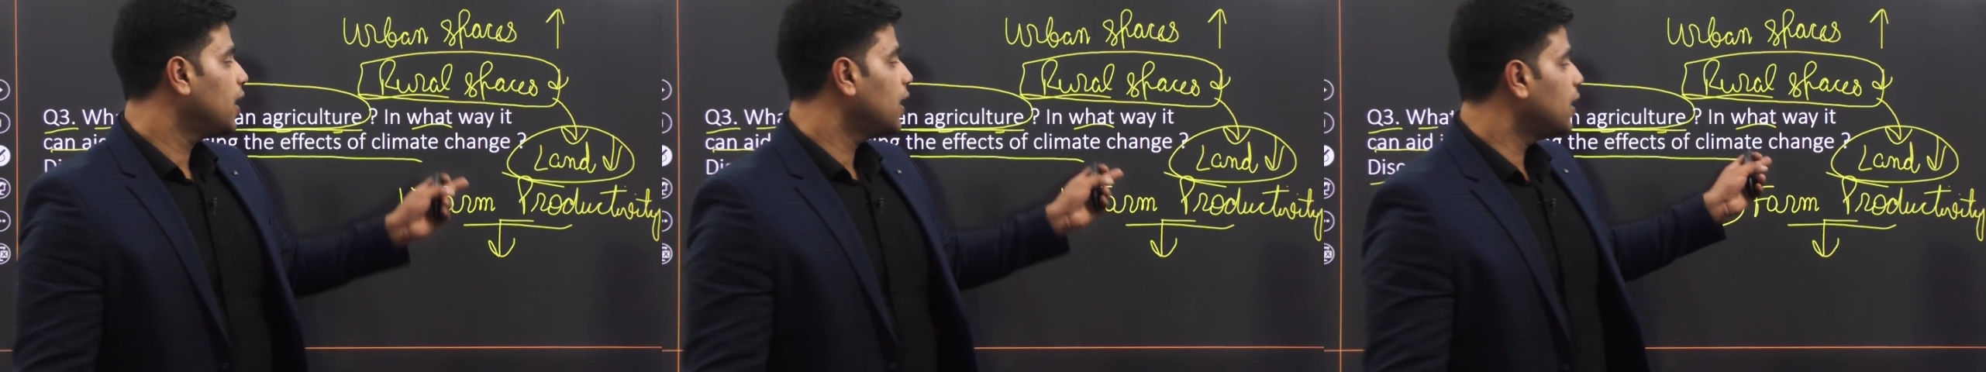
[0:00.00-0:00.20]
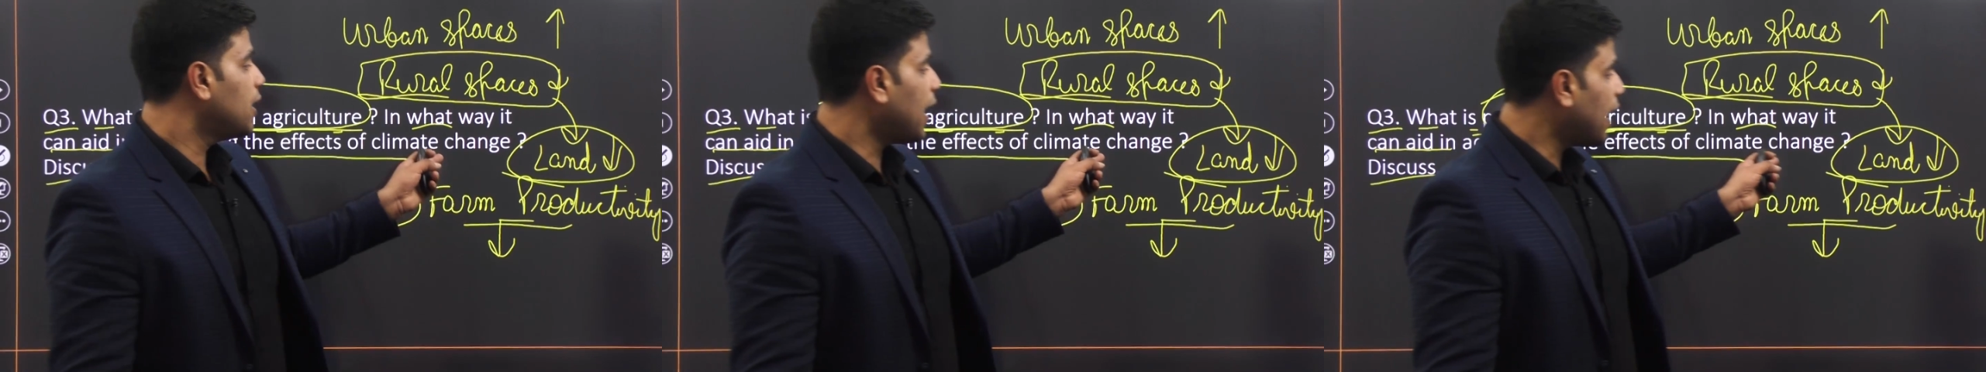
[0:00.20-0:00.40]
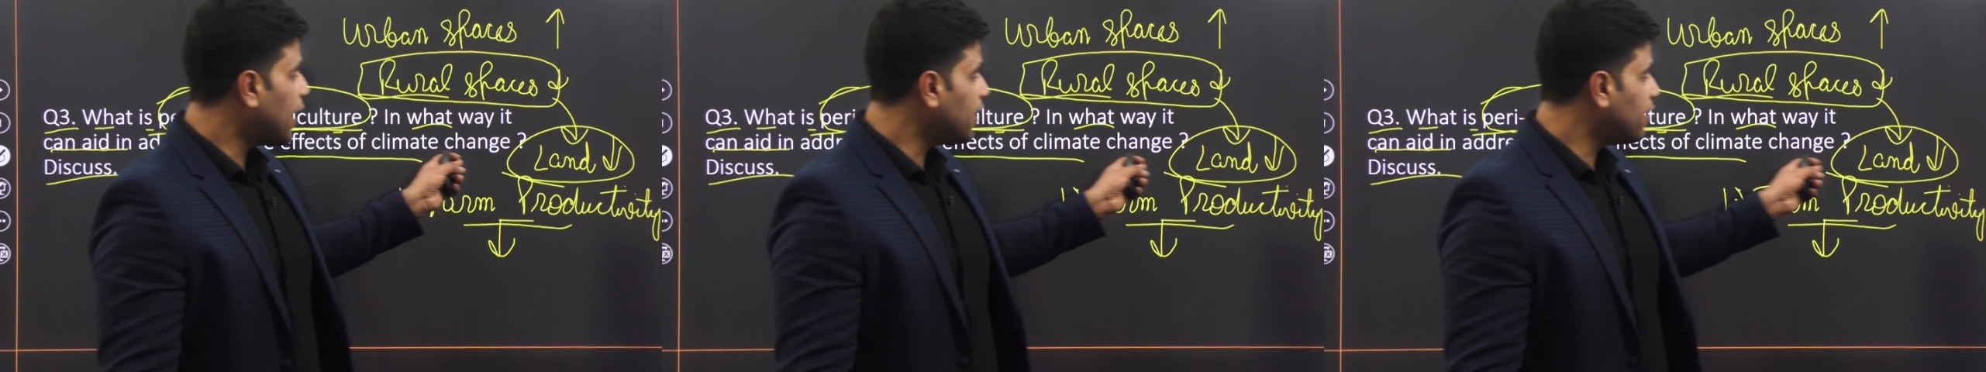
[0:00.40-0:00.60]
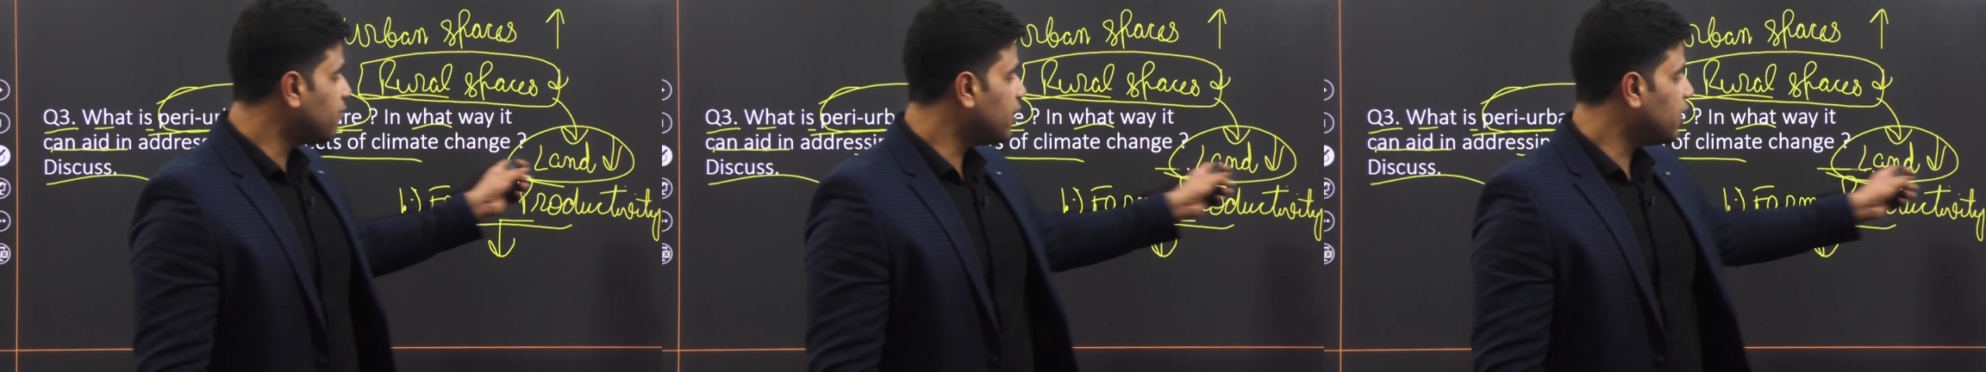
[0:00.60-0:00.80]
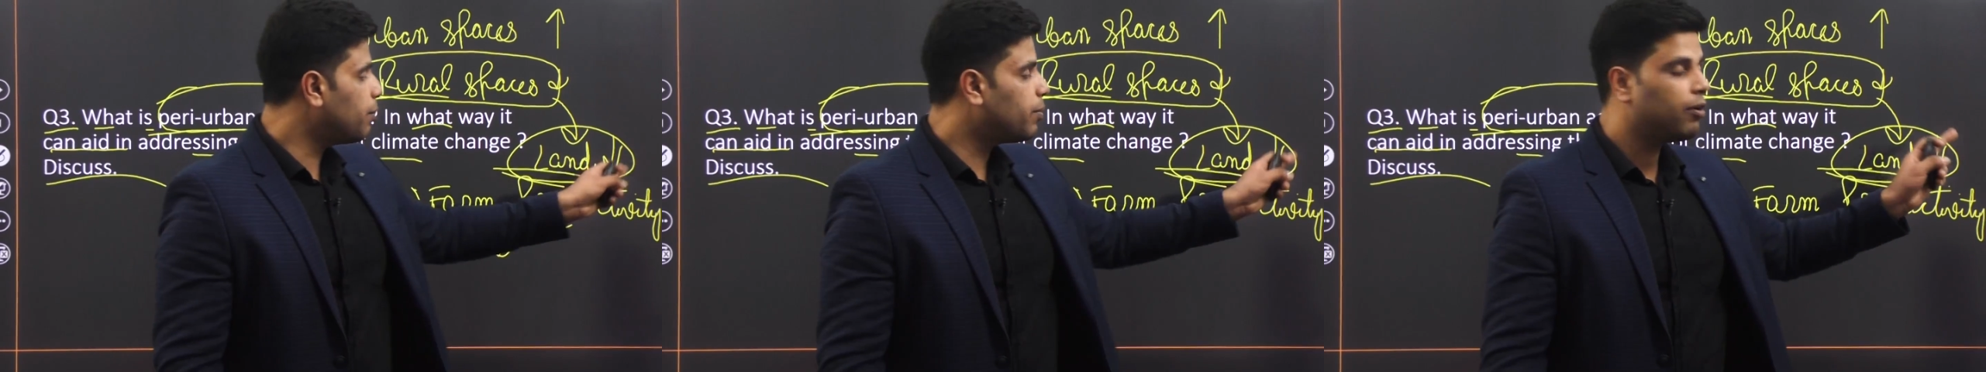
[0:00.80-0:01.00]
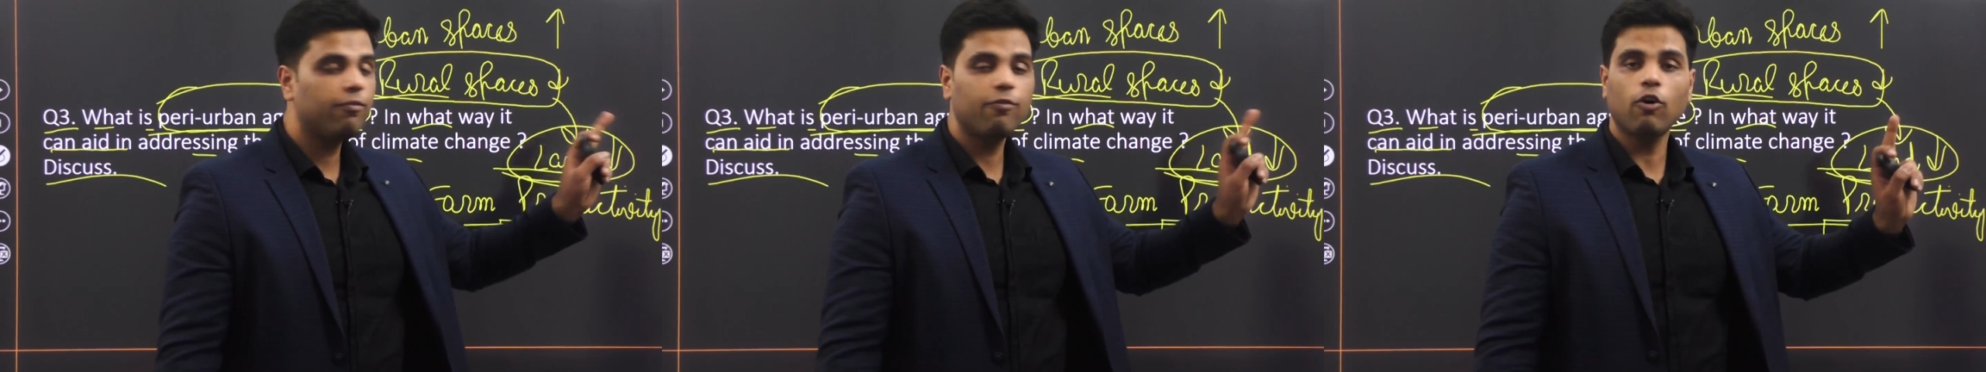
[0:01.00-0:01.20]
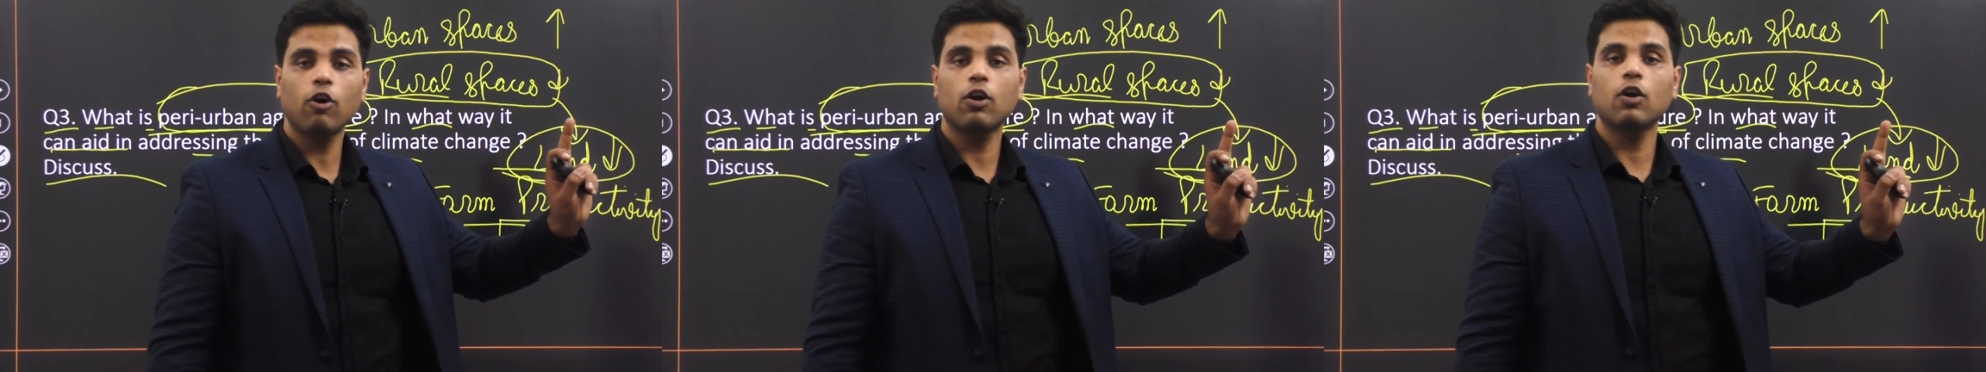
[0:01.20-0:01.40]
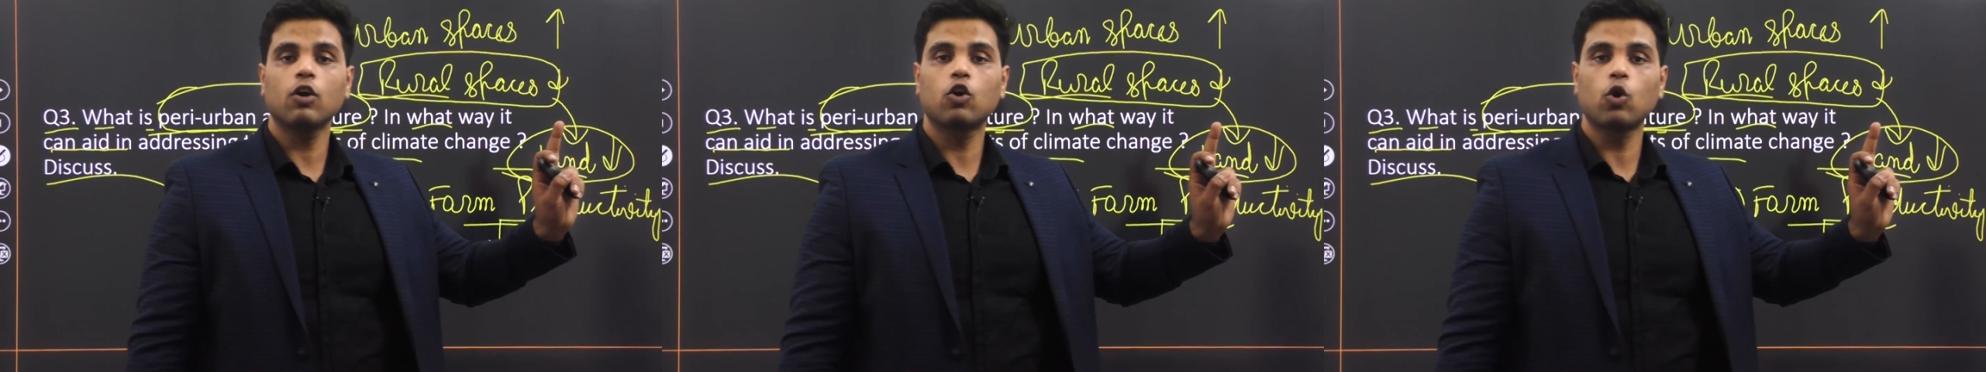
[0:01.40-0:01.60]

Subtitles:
land available for